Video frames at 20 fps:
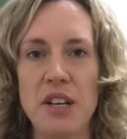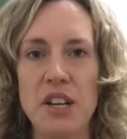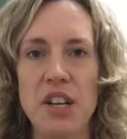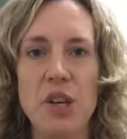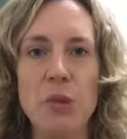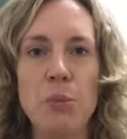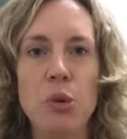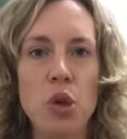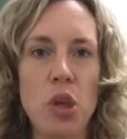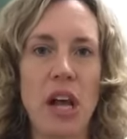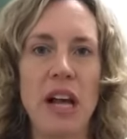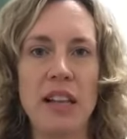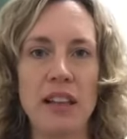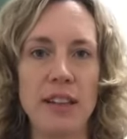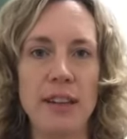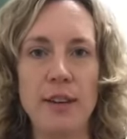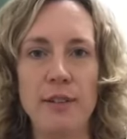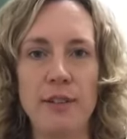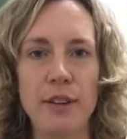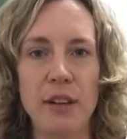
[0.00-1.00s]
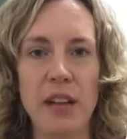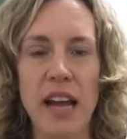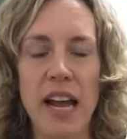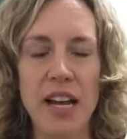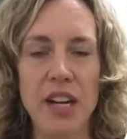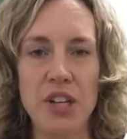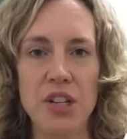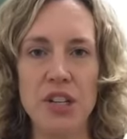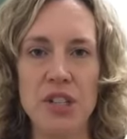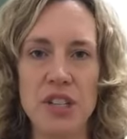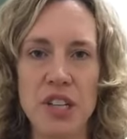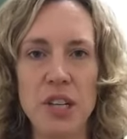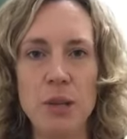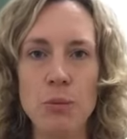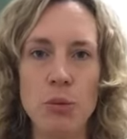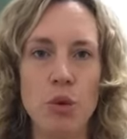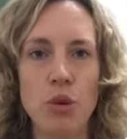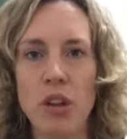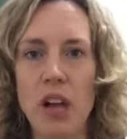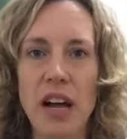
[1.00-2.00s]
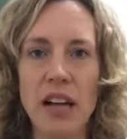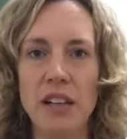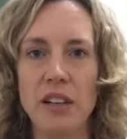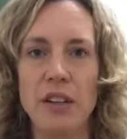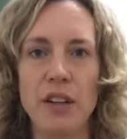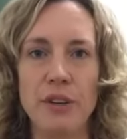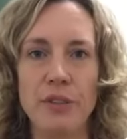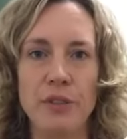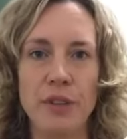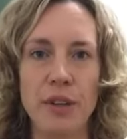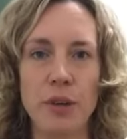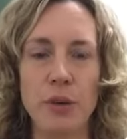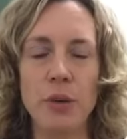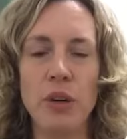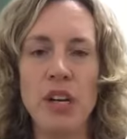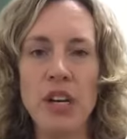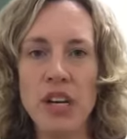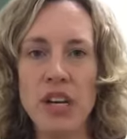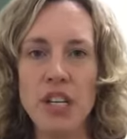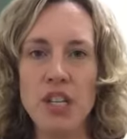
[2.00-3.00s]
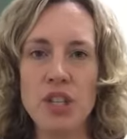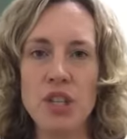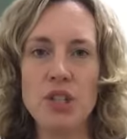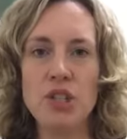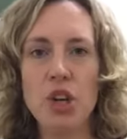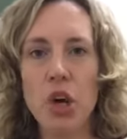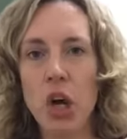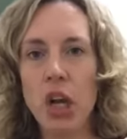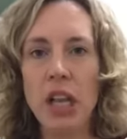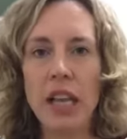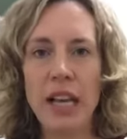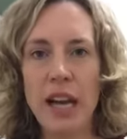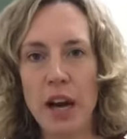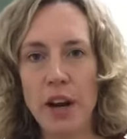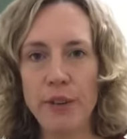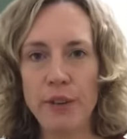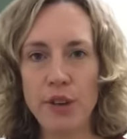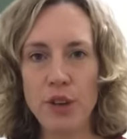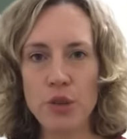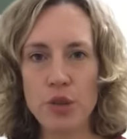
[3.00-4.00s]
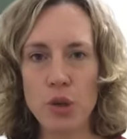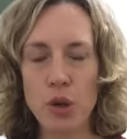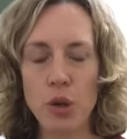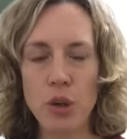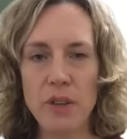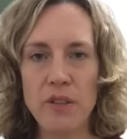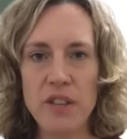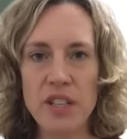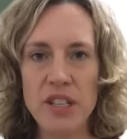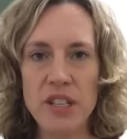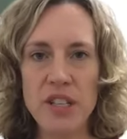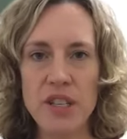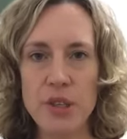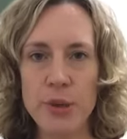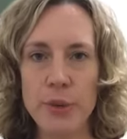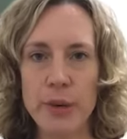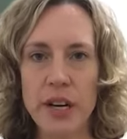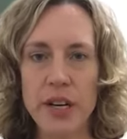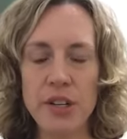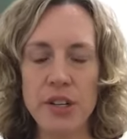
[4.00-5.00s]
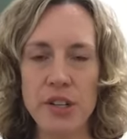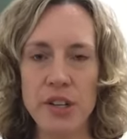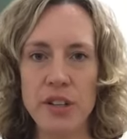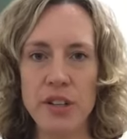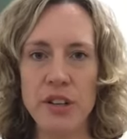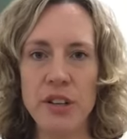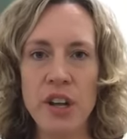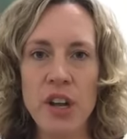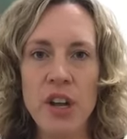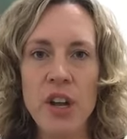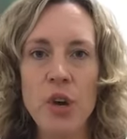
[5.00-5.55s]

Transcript: and you're more likely to feel anxious, and you're more likely to feel just totally out of control of the situation.